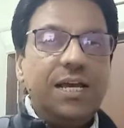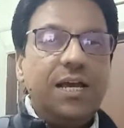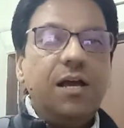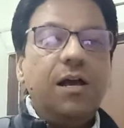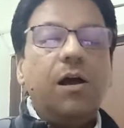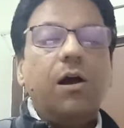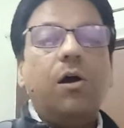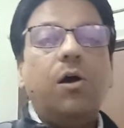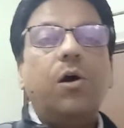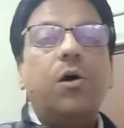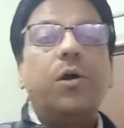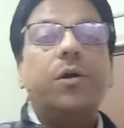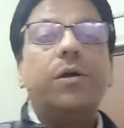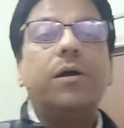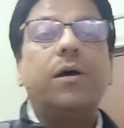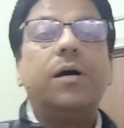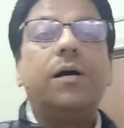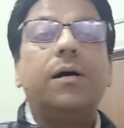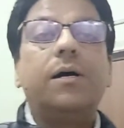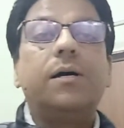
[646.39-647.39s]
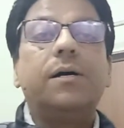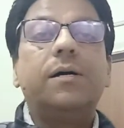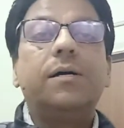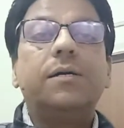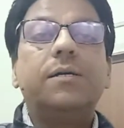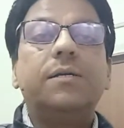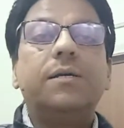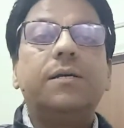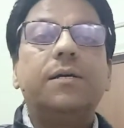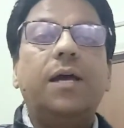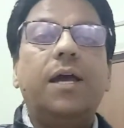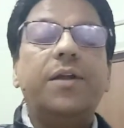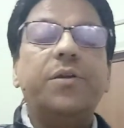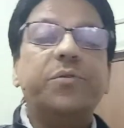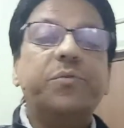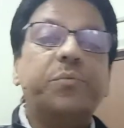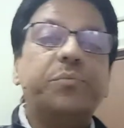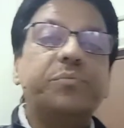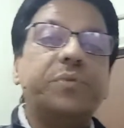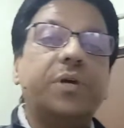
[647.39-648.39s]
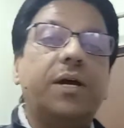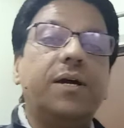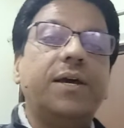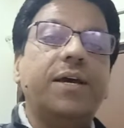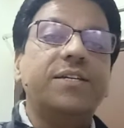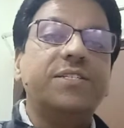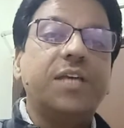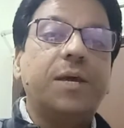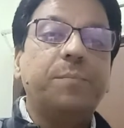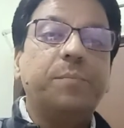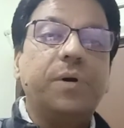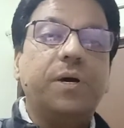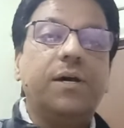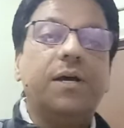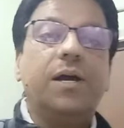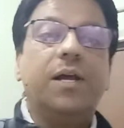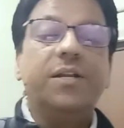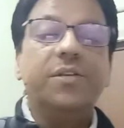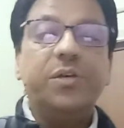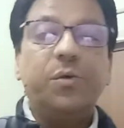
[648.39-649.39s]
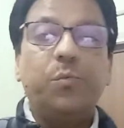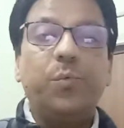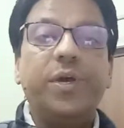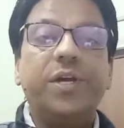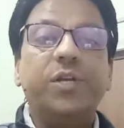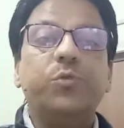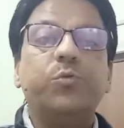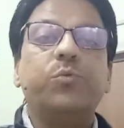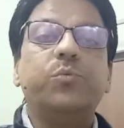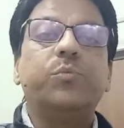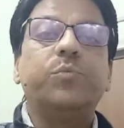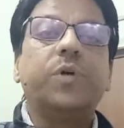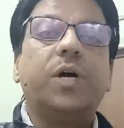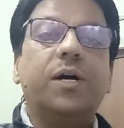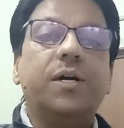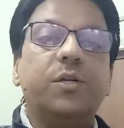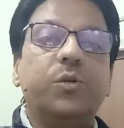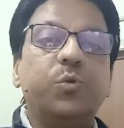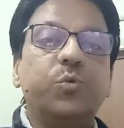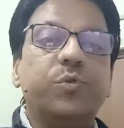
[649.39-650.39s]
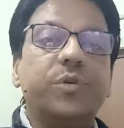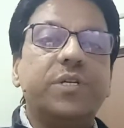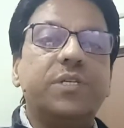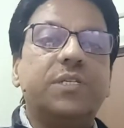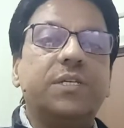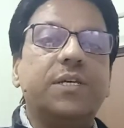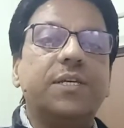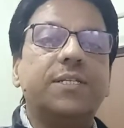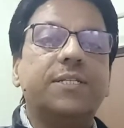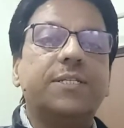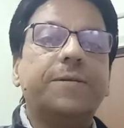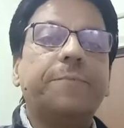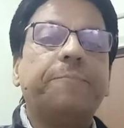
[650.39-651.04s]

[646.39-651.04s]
Or another way to do this is